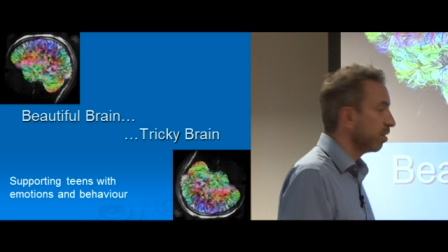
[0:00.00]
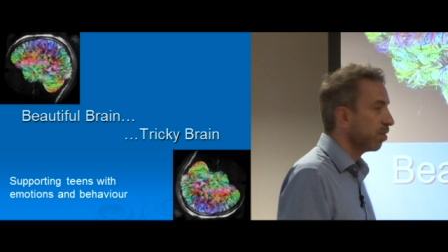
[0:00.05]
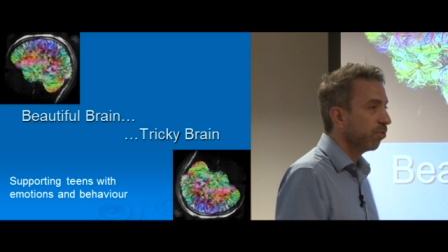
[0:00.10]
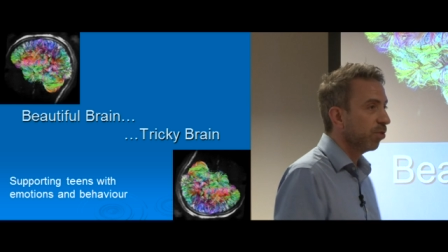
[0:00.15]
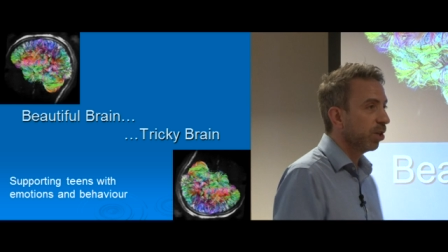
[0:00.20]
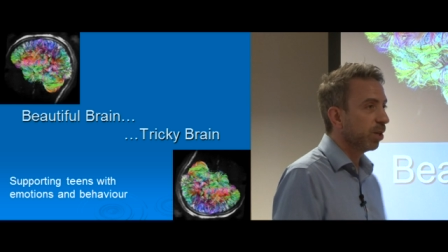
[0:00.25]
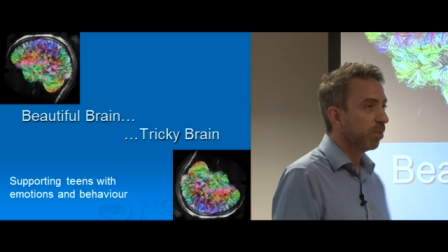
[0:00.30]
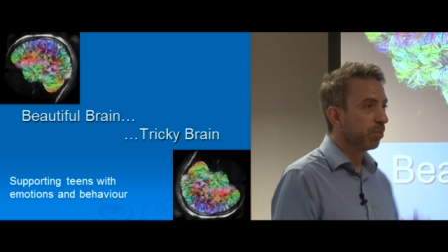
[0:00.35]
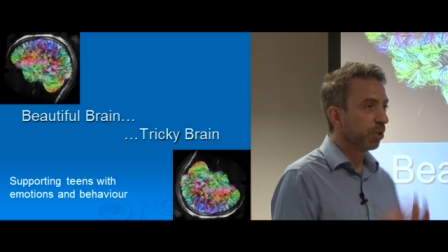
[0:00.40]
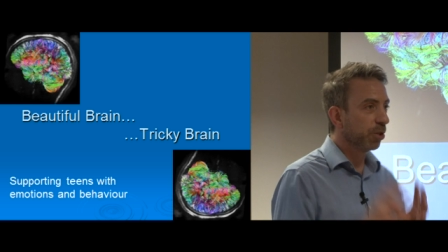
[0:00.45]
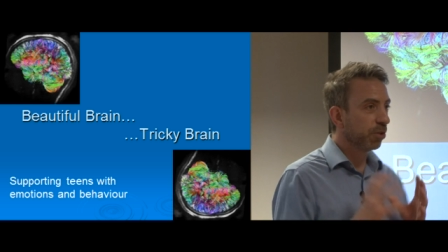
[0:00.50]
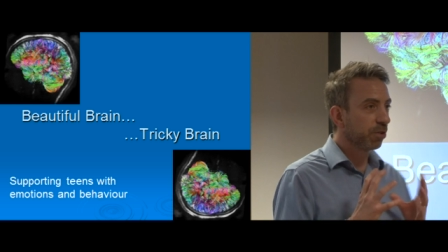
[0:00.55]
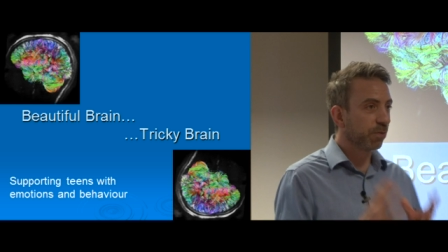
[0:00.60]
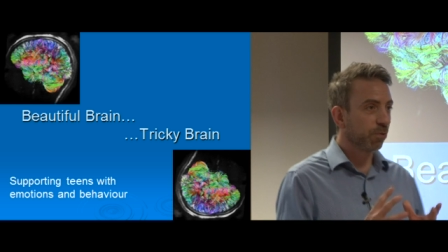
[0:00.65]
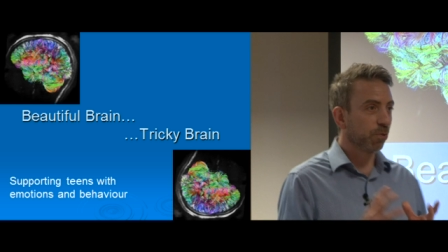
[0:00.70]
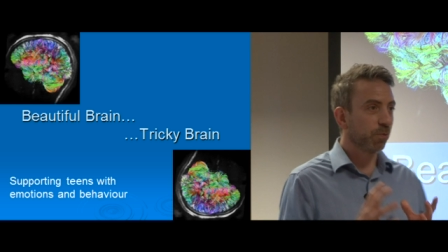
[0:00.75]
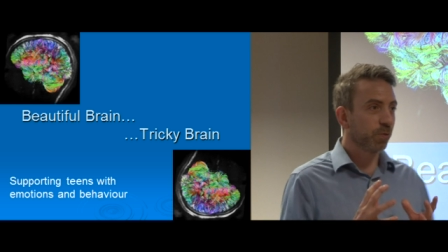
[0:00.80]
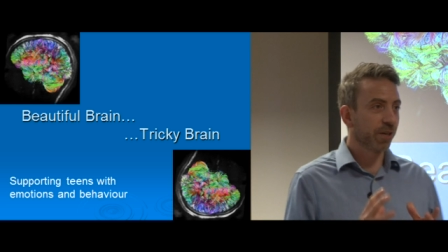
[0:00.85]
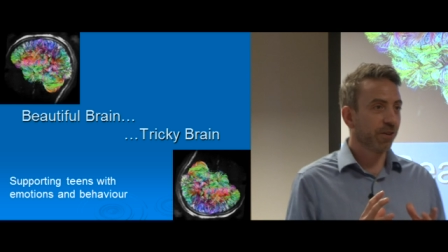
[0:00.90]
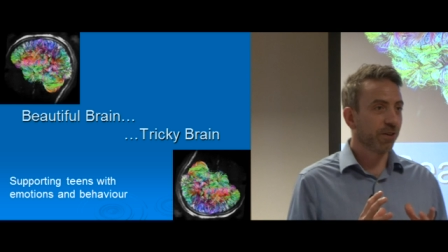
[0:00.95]
really beautiful
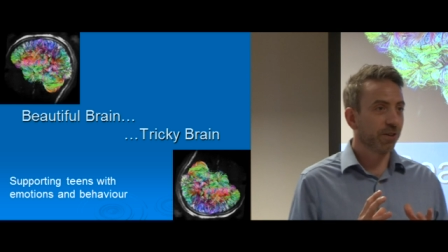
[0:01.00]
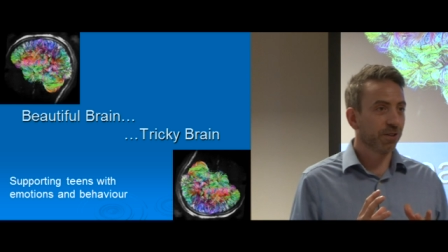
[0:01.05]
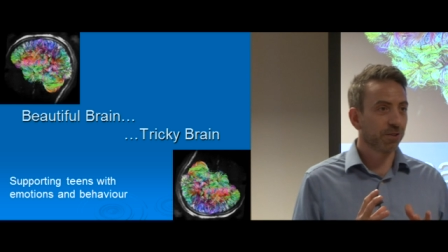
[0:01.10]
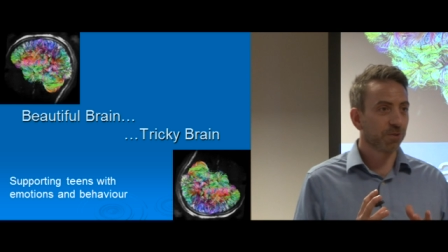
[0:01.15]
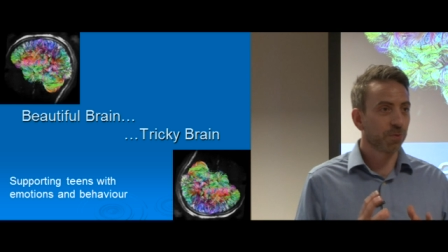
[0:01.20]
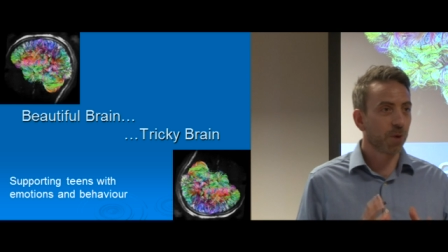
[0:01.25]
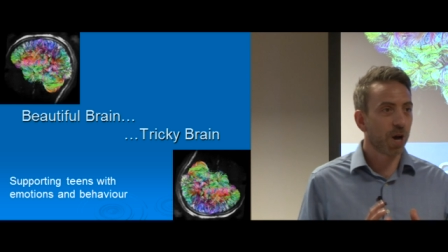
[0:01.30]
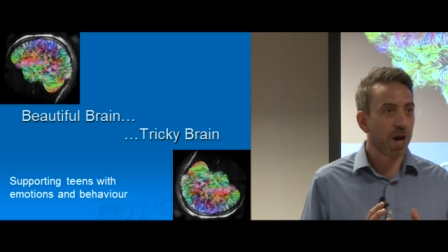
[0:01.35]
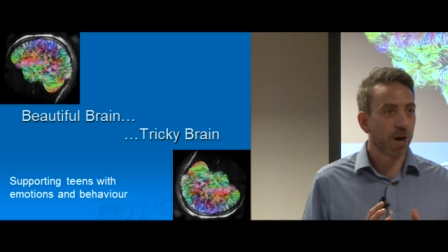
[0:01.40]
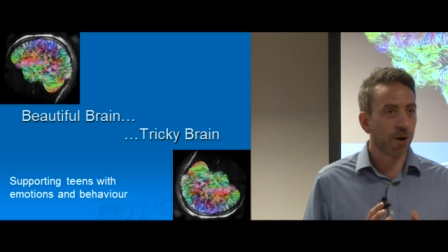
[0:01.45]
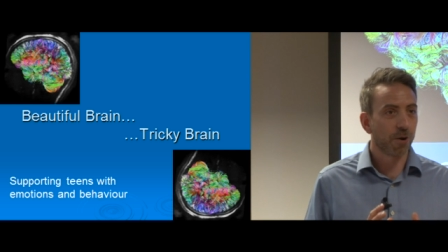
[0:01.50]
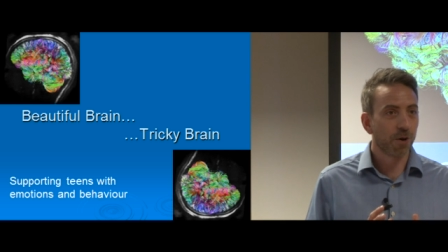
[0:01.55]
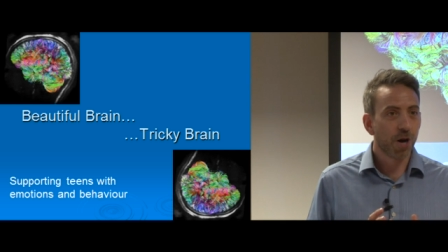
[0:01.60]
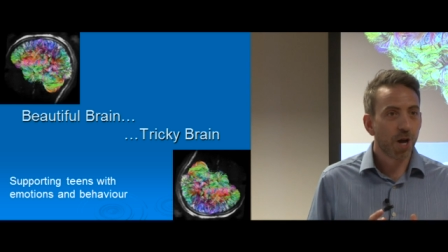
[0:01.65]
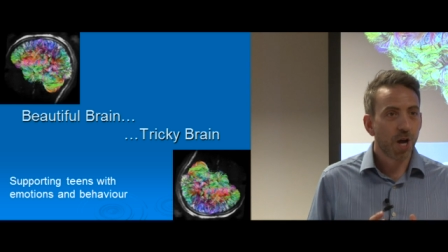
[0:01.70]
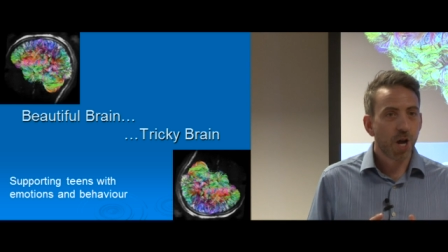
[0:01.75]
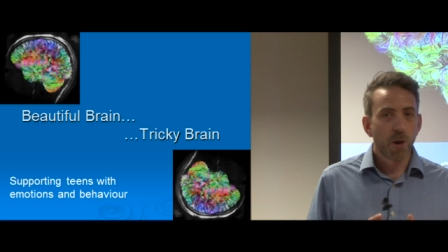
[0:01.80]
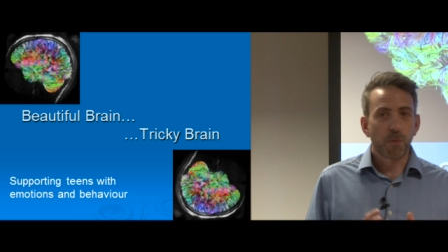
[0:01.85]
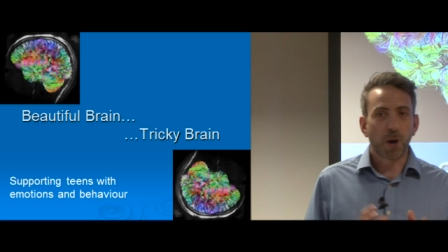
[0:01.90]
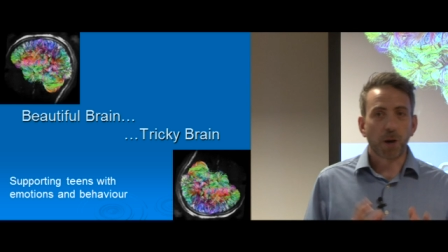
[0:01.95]
period as well.
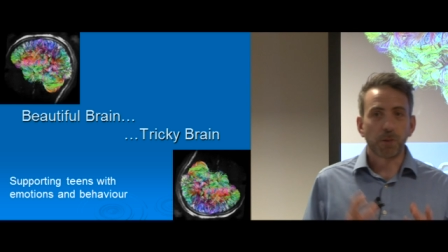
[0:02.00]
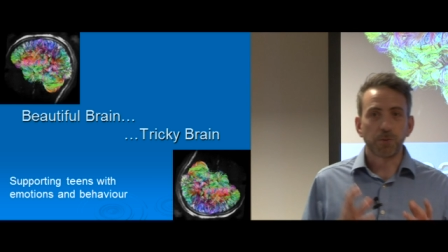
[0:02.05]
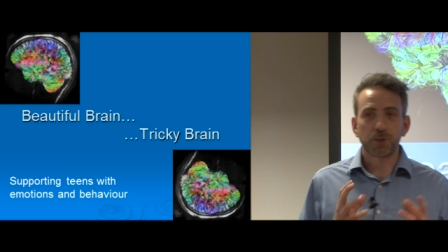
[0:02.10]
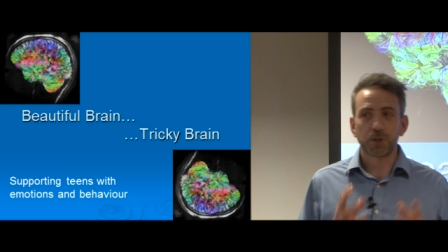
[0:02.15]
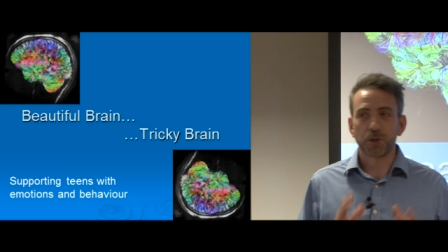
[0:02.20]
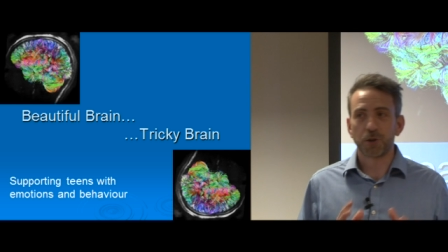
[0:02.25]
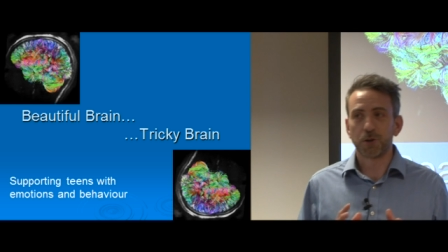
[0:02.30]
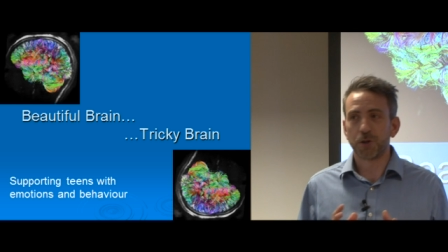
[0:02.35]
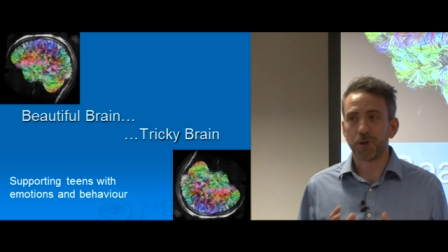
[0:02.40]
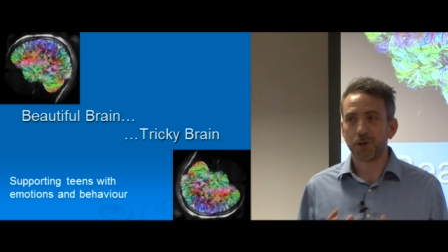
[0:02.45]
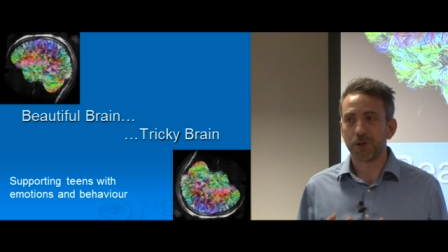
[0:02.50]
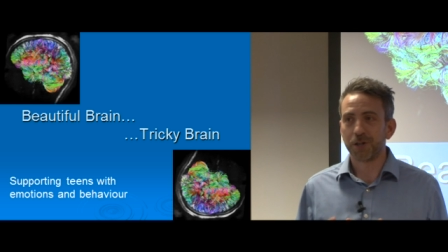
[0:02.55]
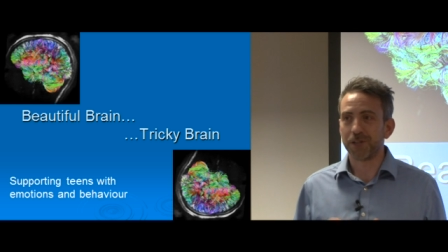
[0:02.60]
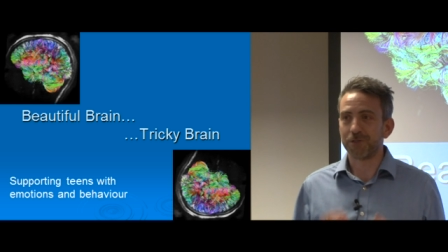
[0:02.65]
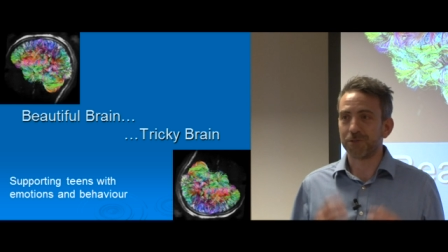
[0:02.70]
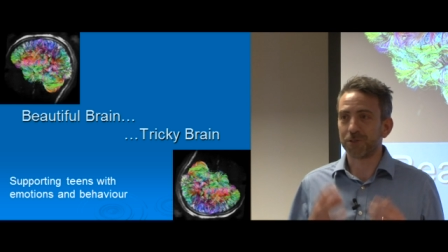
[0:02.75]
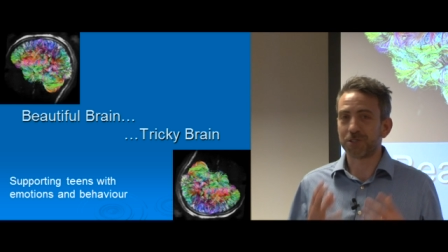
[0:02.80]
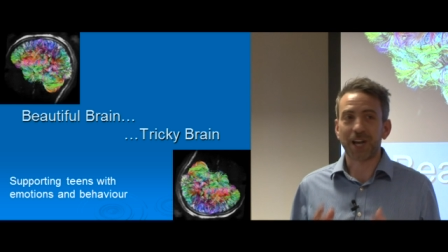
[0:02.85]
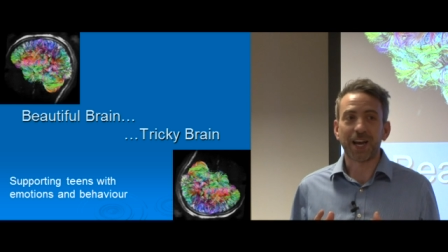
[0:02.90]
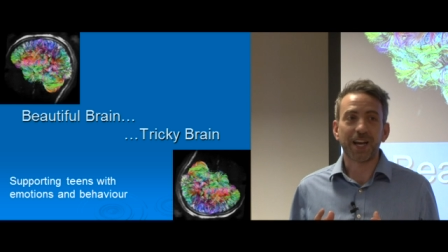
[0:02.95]
But I'm sure if you're
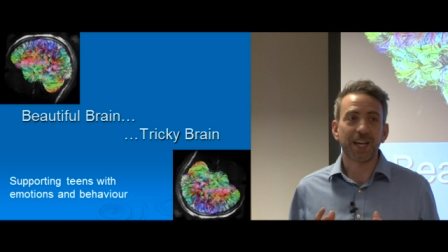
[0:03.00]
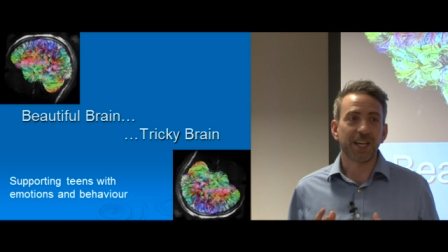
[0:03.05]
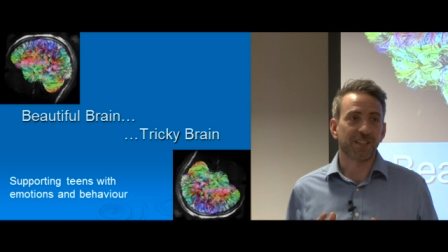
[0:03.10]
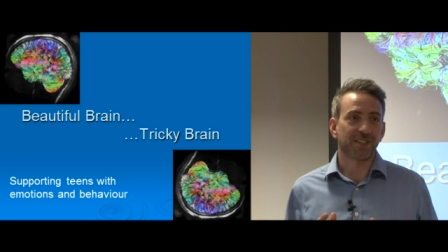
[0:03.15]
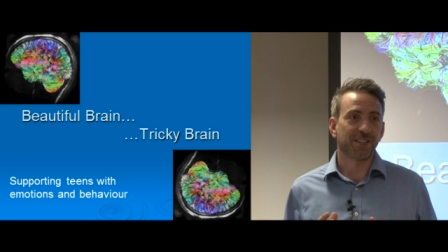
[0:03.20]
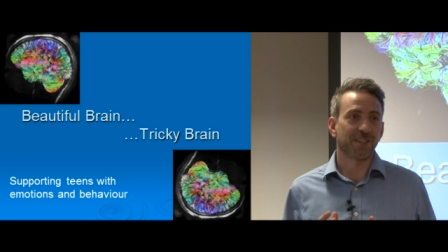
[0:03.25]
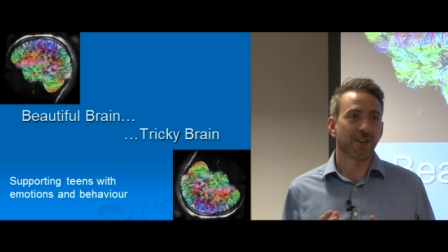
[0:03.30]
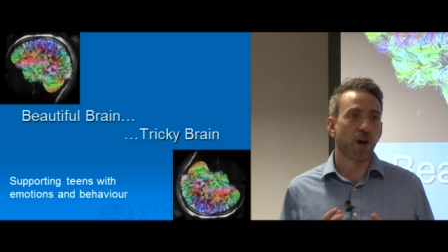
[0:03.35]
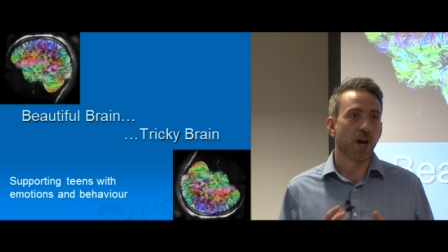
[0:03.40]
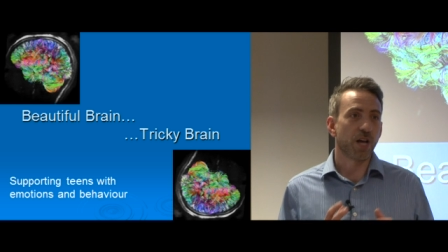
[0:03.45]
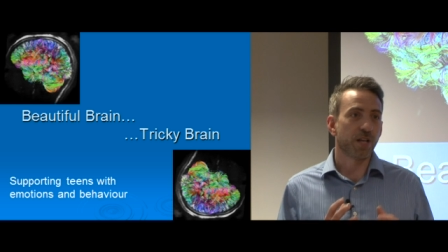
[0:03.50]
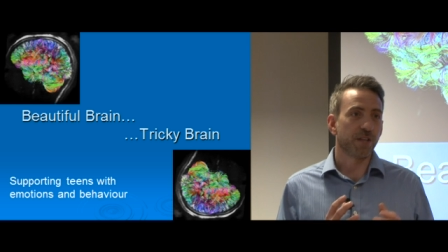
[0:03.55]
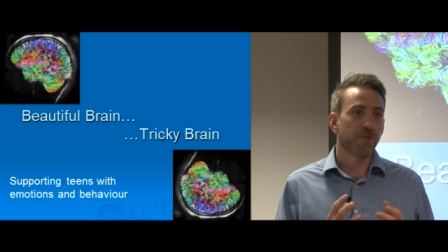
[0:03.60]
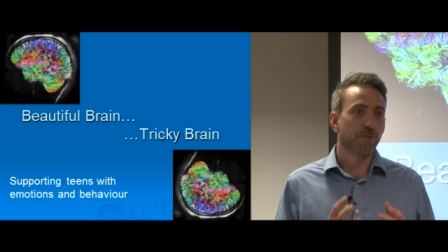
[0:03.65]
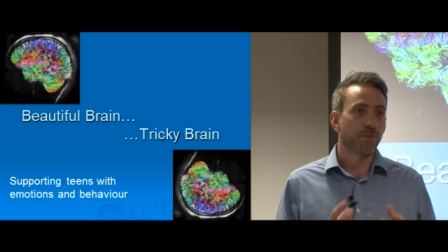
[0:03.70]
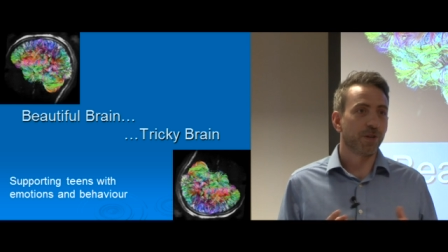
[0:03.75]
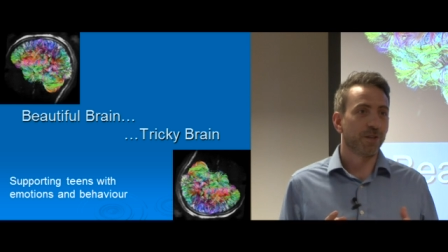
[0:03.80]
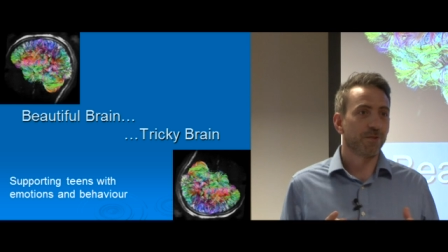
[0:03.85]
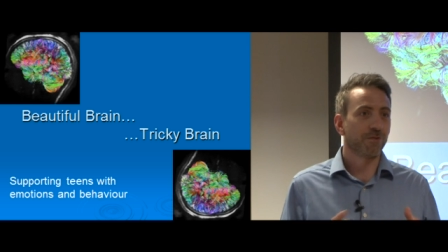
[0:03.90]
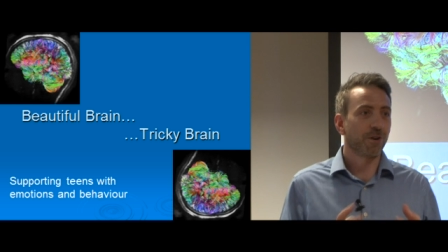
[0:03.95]
sat here tonight, you've
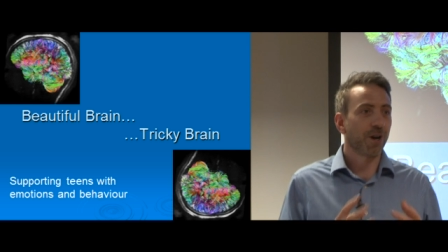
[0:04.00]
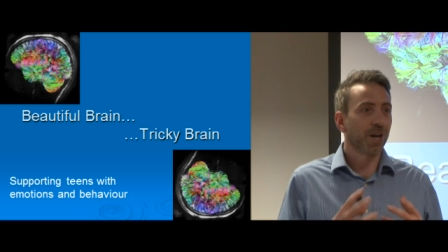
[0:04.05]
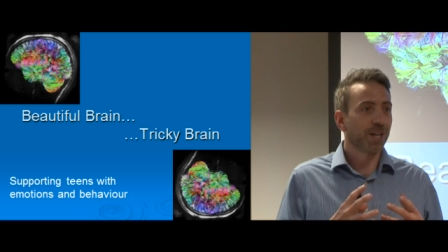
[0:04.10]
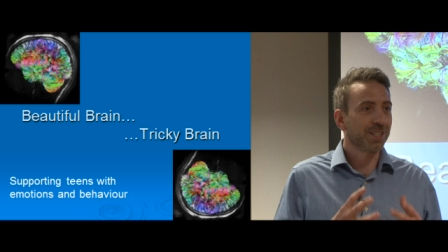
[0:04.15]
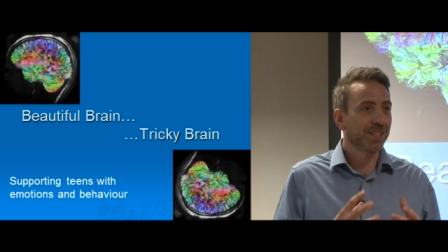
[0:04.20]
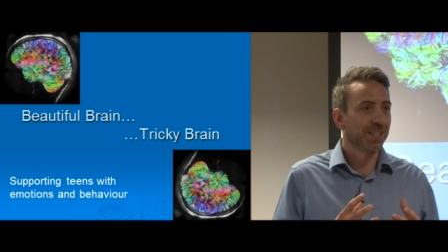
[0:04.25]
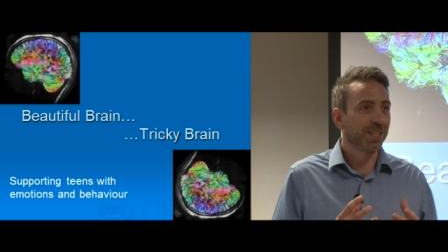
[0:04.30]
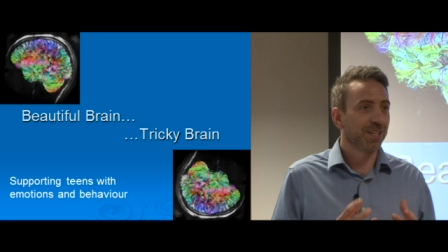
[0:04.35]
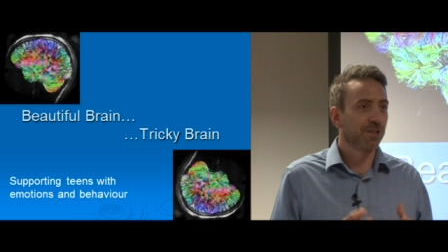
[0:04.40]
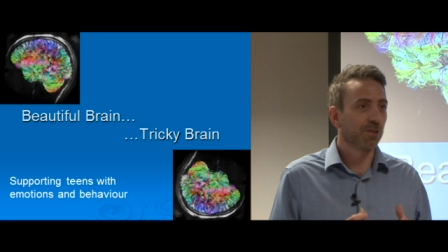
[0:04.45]
been invited,